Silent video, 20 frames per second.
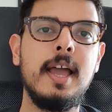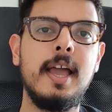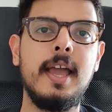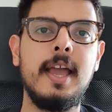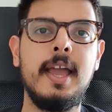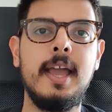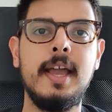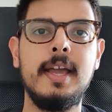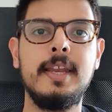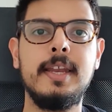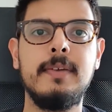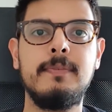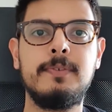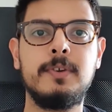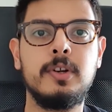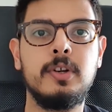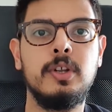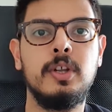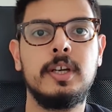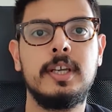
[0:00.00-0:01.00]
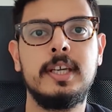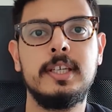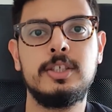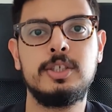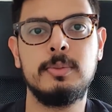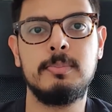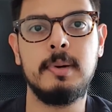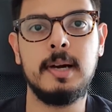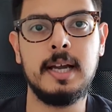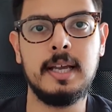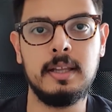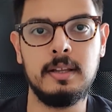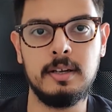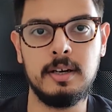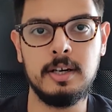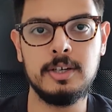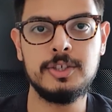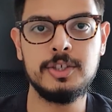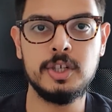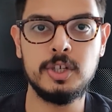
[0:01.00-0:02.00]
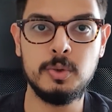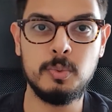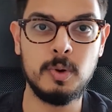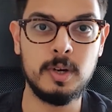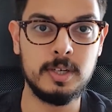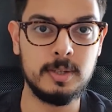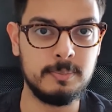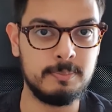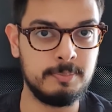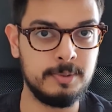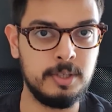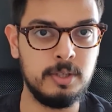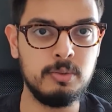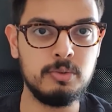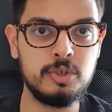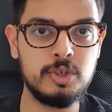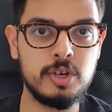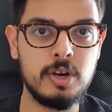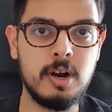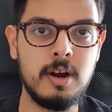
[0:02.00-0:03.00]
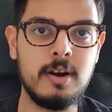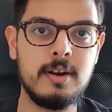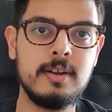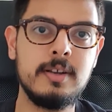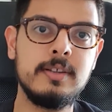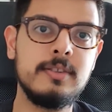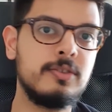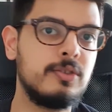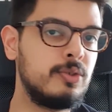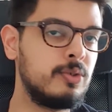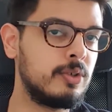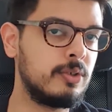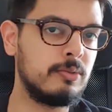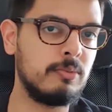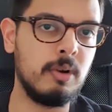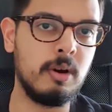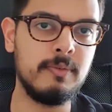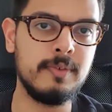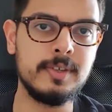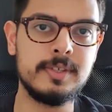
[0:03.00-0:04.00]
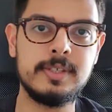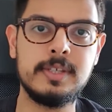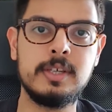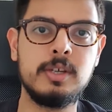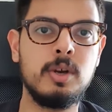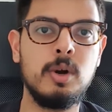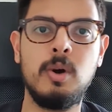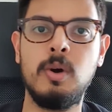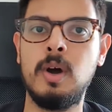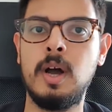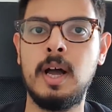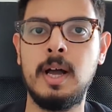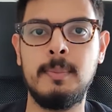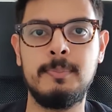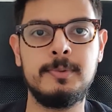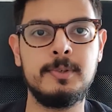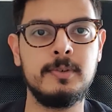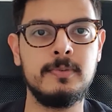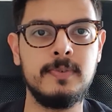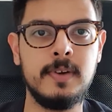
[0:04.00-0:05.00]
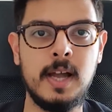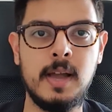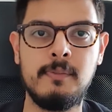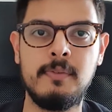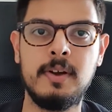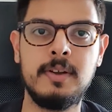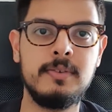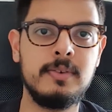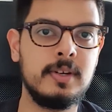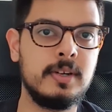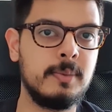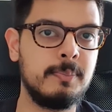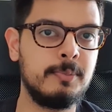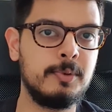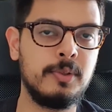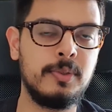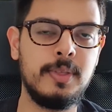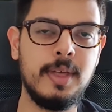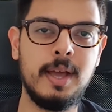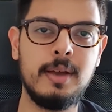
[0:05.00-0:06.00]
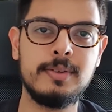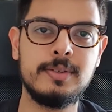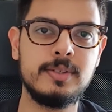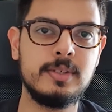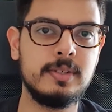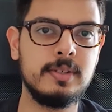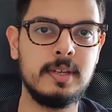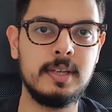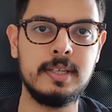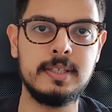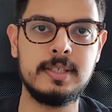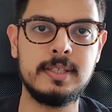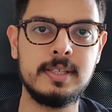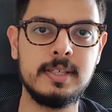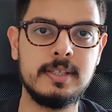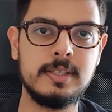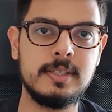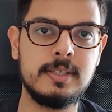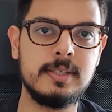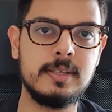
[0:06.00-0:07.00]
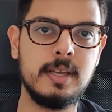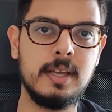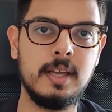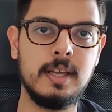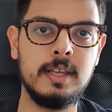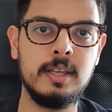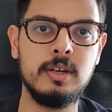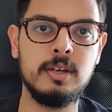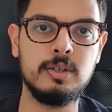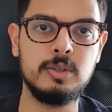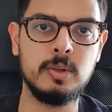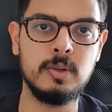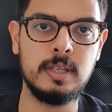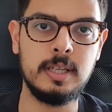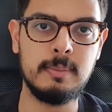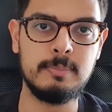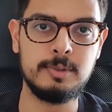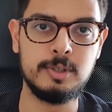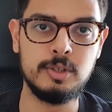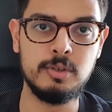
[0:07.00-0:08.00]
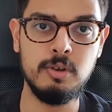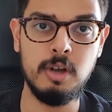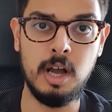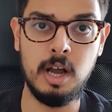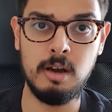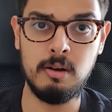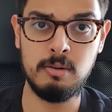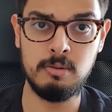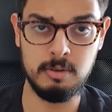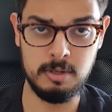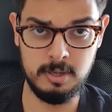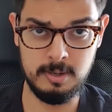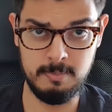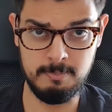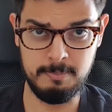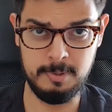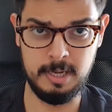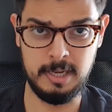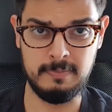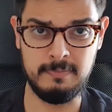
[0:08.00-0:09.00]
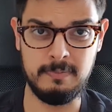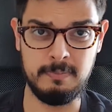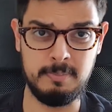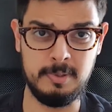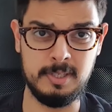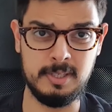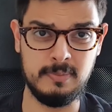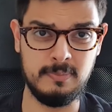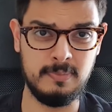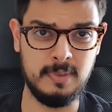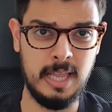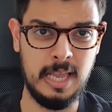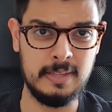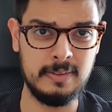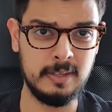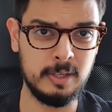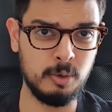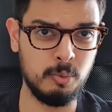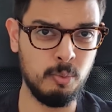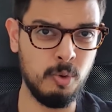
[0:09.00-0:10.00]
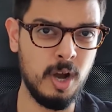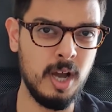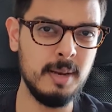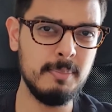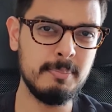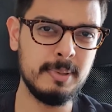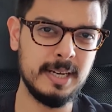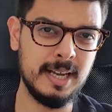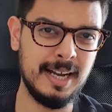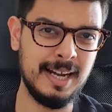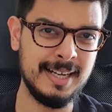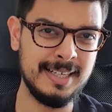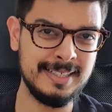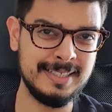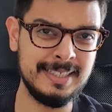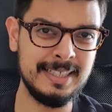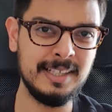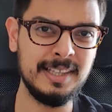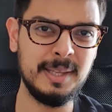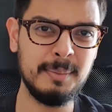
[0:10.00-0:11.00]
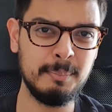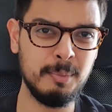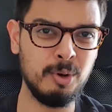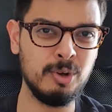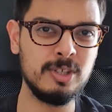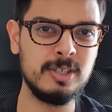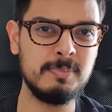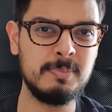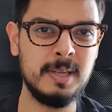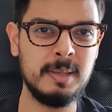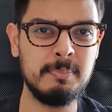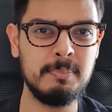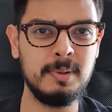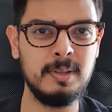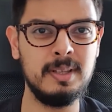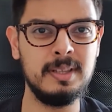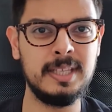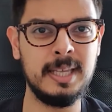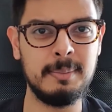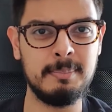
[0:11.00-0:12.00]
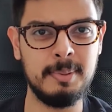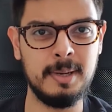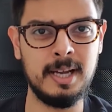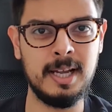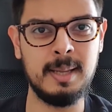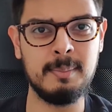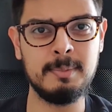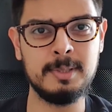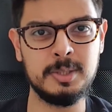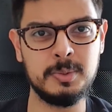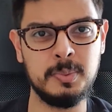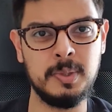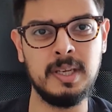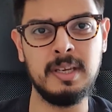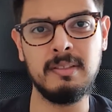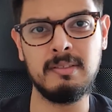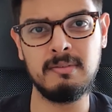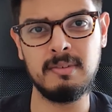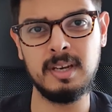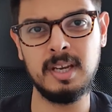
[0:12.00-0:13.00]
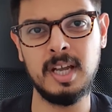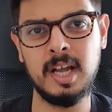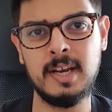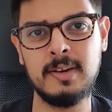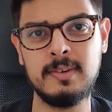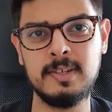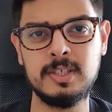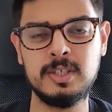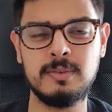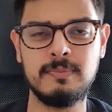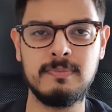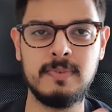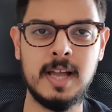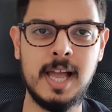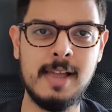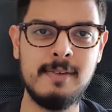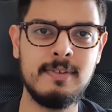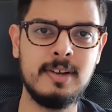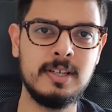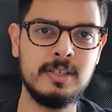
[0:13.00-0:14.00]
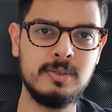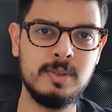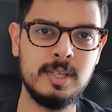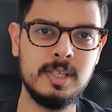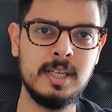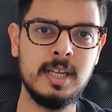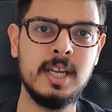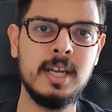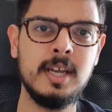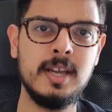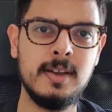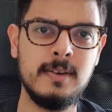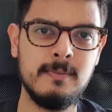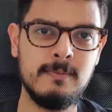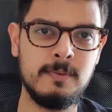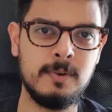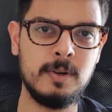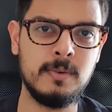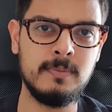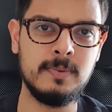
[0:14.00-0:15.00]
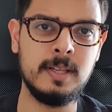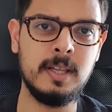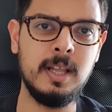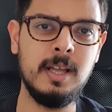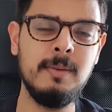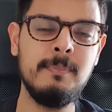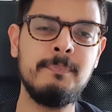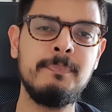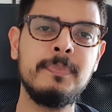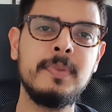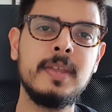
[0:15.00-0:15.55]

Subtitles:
And if you're looking to buy a larger, you want a huge garden, you could obviously go up to 500, up to 1,000. It's totally up to you how big of a piece of land that you want. But ideally, most people, they buy between 300 to 500 for a villa.